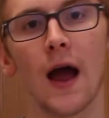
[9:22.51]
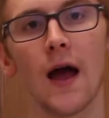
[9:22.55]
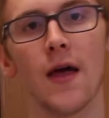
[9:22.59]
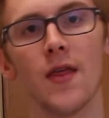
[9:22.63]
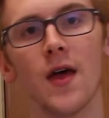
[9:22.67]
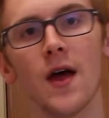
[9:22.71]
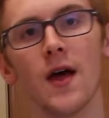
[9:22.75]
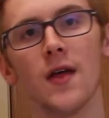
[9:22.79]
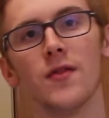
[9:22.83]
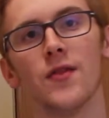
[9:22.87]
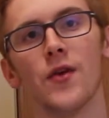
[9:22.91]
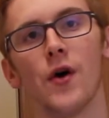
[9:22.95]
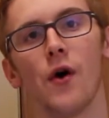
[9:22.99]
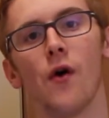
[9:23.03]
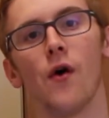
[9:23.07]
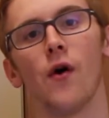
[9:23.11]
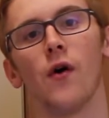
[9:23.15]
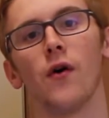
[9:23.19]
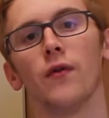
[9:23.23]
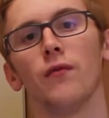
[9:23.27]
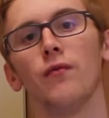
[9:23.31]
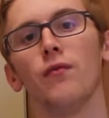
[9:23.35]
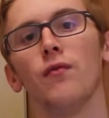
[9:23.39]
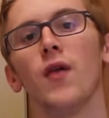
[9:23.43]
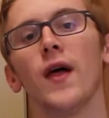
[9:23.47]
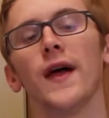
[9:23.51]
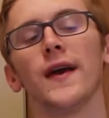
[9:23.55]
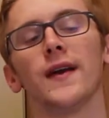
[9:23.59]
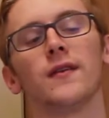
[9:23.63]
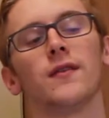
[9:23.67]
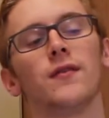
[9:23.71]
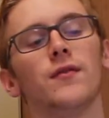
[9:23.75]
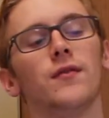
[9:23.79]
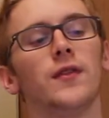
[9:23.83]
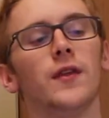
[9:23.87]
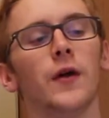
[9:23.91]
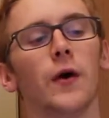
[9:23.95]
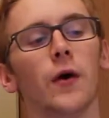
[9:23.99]
And then
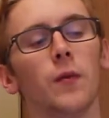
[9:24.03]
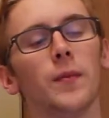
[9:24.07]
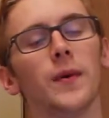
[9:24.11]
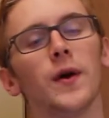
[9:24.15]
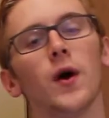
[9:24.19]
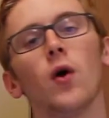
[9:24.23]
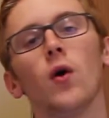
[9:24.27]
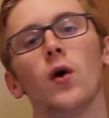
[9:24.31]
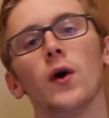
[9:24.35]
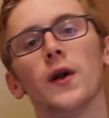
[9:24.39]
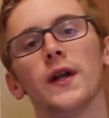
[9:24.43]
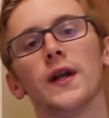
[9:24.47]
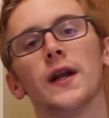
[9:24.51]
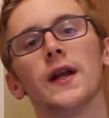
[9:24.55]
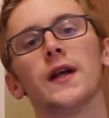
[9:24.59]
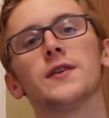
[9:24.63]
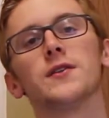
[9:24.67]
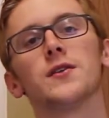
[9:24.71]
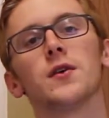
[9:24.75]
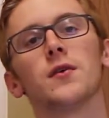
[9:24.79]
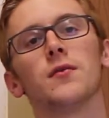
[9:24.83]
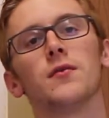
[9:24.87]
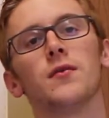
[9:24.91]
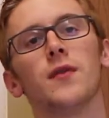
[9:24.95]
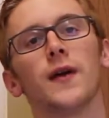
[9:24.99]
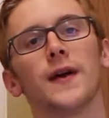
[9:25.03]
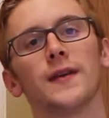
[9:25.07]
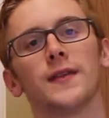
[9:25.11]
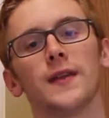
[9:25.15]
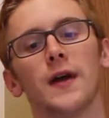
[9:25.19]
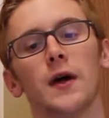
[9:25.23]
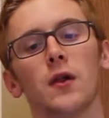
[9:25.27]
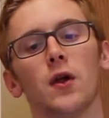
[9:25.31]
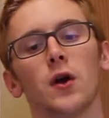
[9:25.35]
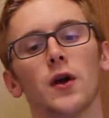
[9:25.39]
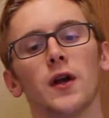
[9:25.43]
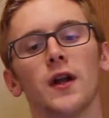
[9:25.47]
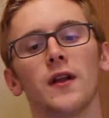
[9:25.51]
they'll be holding it, so like
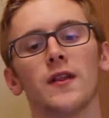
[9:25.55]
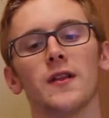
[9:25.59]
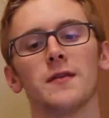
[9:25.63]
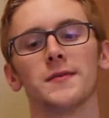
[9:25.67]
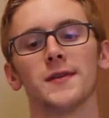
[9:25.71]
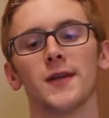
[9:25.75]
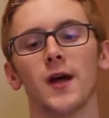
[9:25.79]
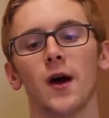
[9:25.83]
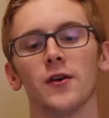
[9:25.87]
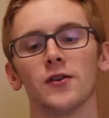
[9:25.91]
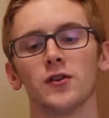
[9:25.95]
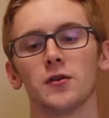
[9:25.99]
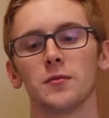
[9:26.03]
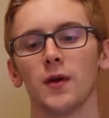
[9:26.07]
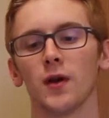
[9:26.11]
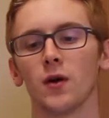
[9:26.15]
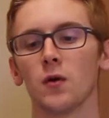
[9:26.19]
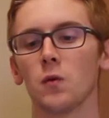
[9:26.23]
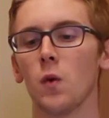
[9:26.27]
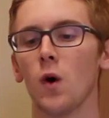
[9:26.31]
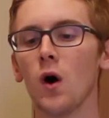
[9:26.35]
they'll look at it themselves and be like,